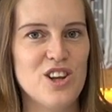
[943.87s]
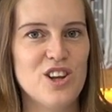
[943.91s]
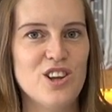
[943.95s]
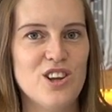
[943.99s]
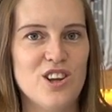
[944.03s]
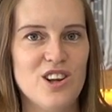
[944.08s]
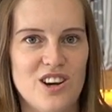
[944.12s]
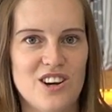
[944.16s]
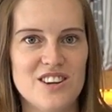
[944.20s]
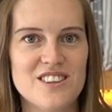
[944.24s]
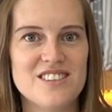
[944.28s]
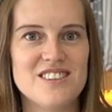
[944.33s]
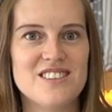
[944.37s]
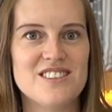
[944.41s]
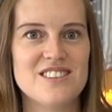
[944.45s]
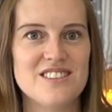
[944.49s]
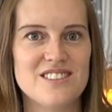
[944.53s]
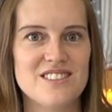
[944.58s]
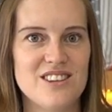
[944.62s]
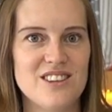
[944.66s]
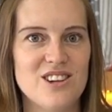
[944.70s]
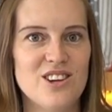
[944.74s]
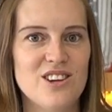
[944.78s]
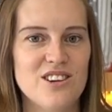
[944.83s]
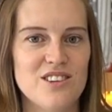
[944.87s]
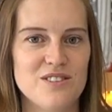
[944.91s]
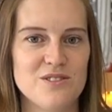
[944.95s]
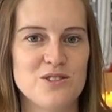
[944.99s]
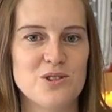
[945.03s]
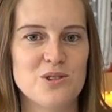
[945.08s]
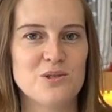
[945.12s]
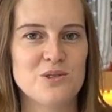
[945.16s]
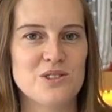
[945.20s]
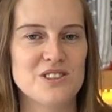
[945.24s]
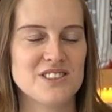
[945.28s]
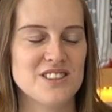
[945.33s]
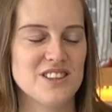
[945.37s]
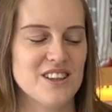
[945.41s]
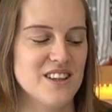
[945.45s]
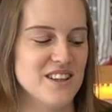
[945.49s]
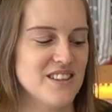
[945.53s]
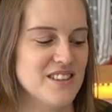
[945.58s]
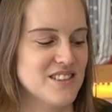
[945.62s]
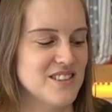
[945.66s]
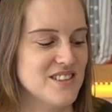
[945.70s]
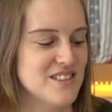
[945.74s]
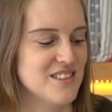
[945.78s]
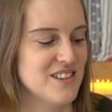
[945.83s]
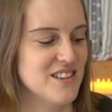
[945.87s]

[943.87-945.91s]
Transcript: lot of There's lot of cool really designs. cool